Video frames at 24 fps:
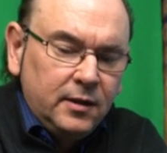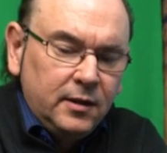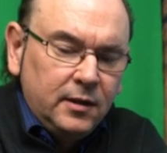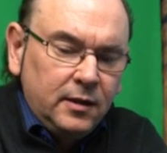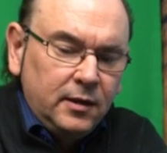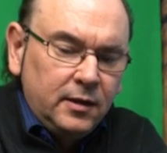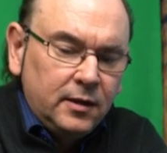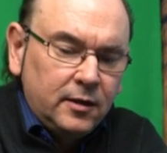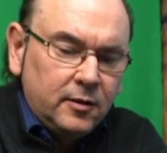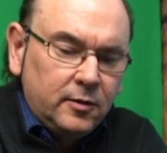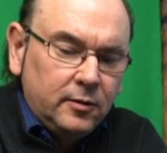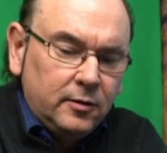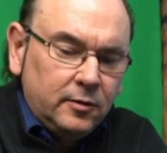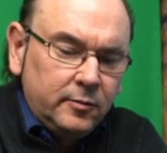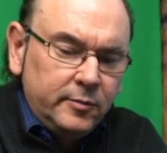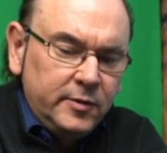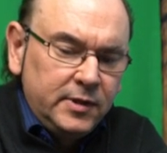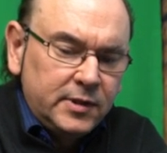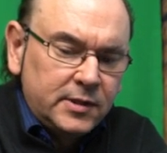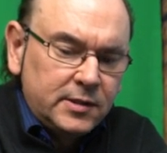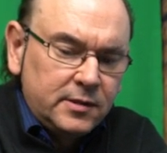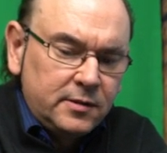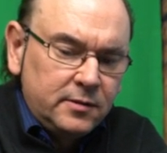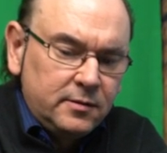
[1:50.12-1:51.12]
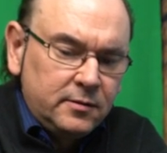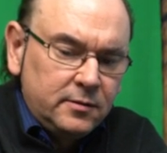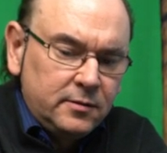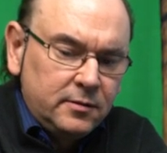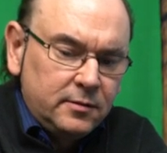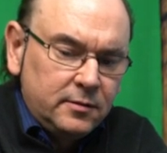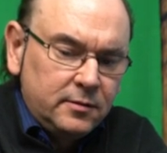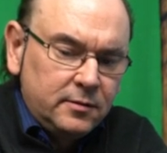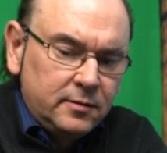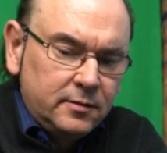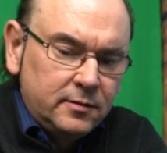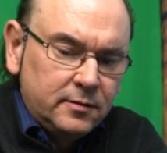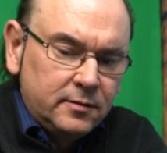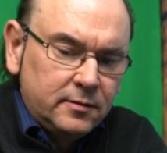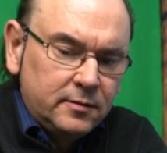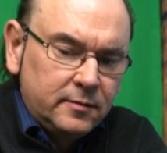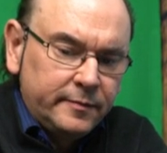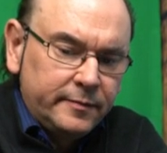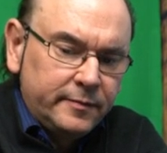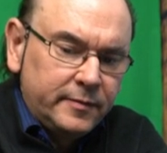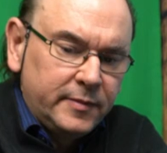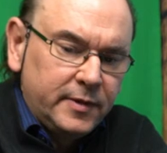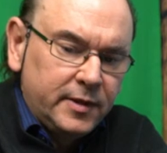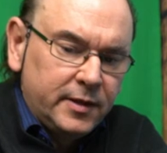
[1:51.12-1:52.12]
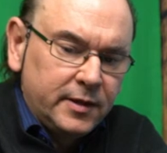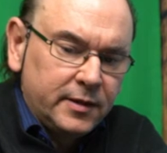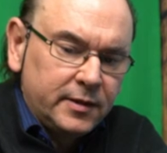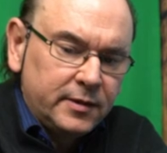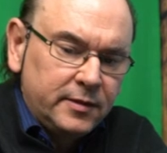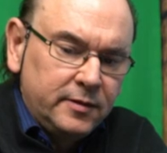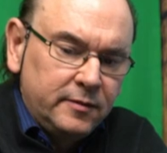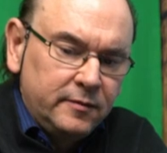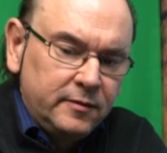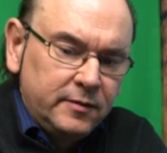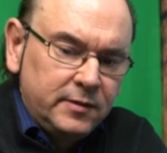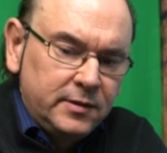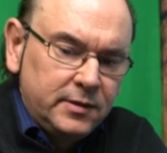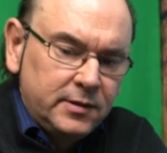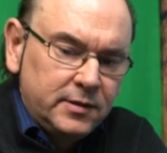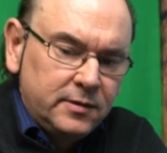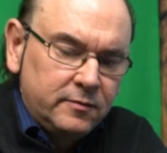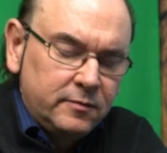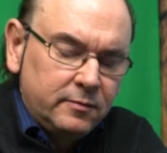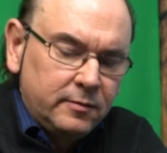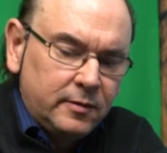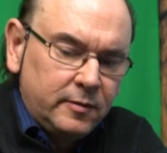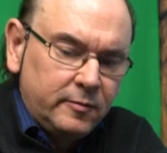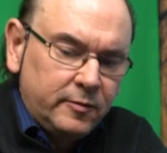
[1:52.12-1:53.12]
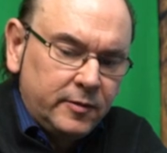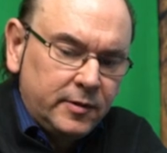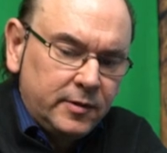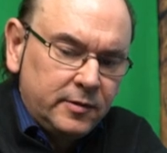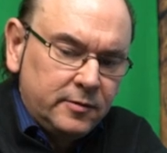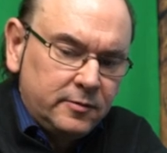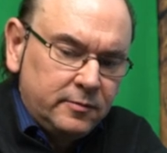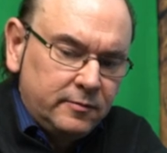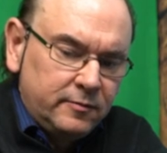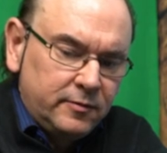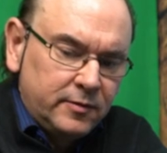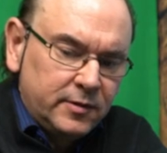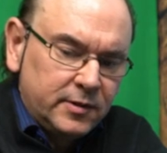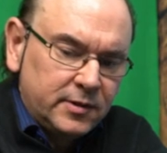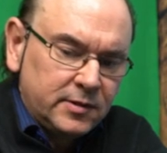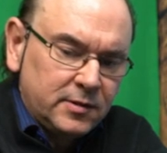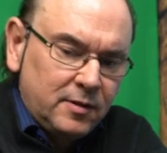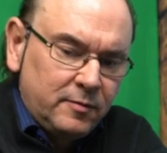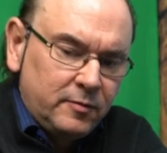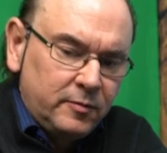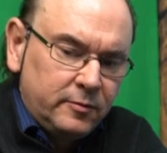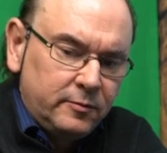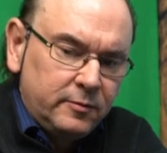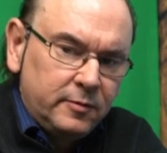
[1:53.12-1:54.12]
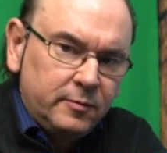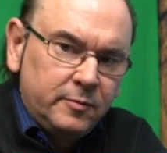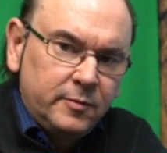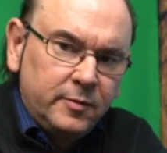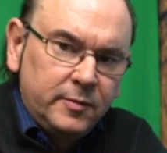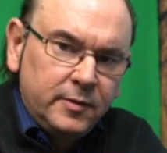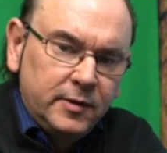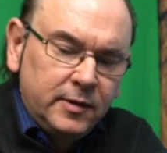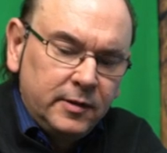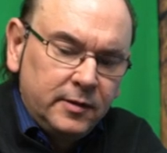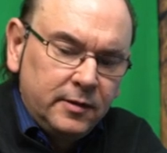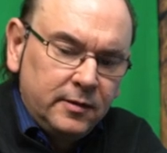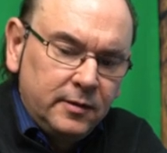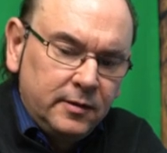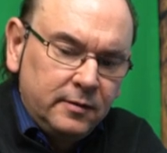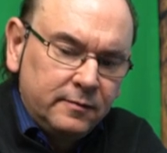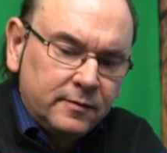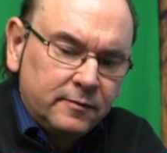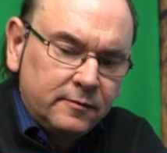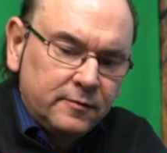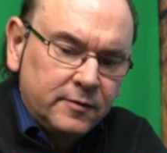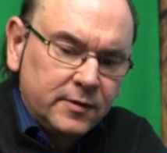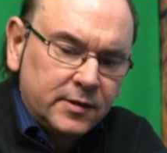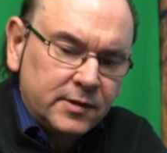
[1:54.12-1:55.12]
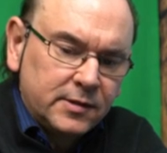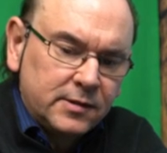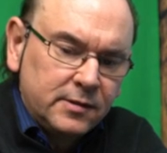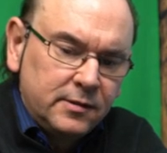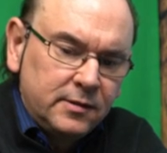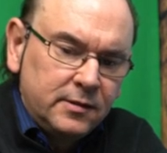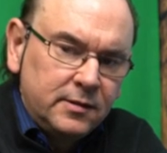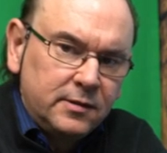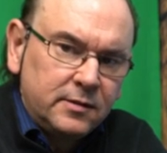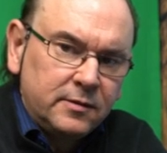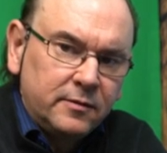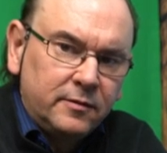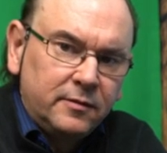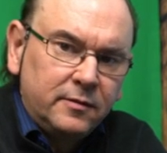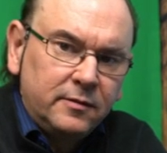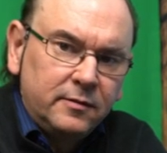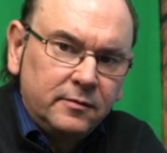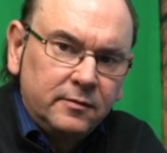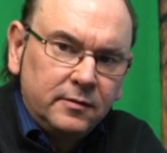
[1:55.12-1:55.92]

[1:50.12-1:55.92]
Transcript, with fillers: like hobbyist activities. If one wanted to, for example, even fix these, or